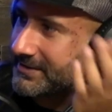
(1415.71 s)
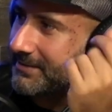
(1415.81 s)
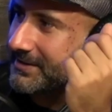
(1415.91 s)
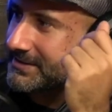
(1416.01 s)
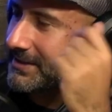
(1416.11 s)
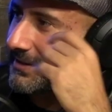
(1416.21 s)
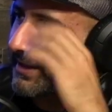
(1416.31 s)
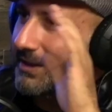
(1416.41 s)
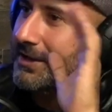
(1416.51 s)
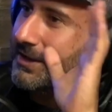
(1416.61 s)
Now, I'm not saying
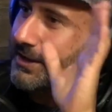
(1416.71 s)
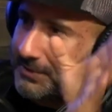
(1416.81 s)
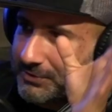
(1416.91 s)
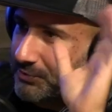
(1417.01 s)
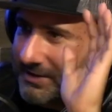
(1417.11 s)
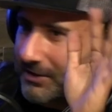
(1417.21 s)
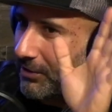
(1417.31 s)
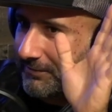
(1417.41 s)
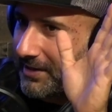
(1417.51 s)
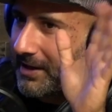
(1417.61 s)
that you need
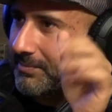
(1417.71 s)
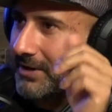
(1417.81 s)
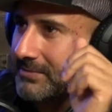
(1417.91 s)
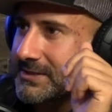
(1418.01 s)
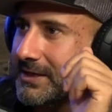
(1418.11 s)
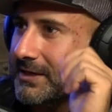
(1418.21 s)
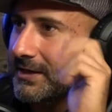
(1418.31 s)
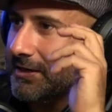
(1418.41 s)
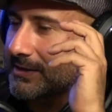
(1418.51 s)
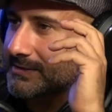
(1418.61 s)
all of that, but I'm saying
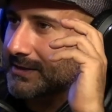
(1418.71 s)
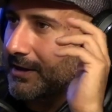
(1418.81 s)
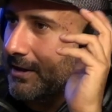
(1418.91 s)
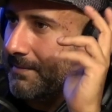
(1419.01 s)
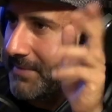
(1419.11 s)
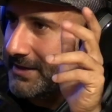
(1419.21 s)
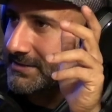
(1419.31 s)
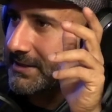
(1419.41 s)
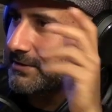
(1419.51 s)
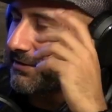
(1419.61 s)
it is amazing